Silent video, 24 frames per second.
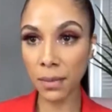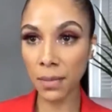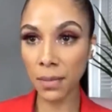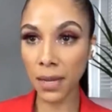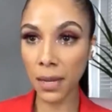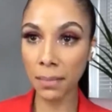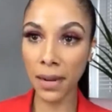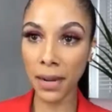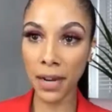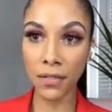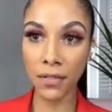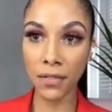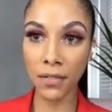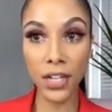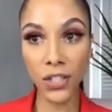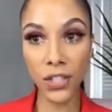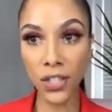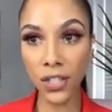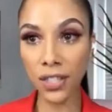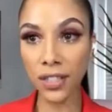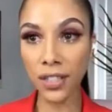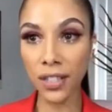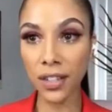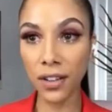I'm not
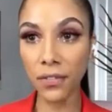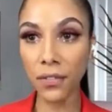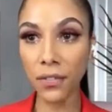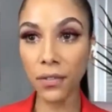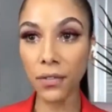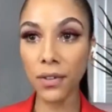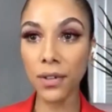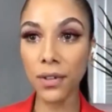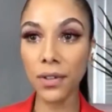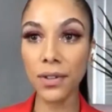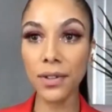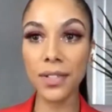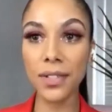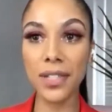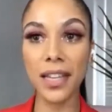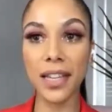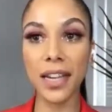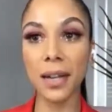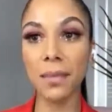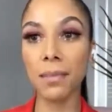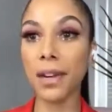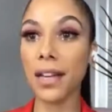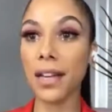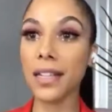biracial enough for roles,
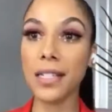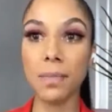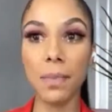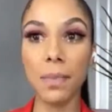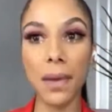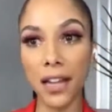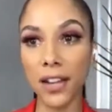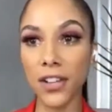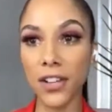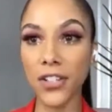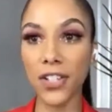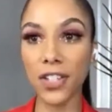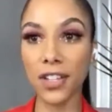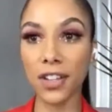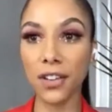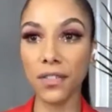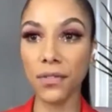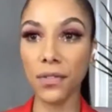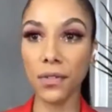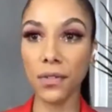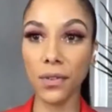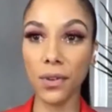and I'm not Spanish enough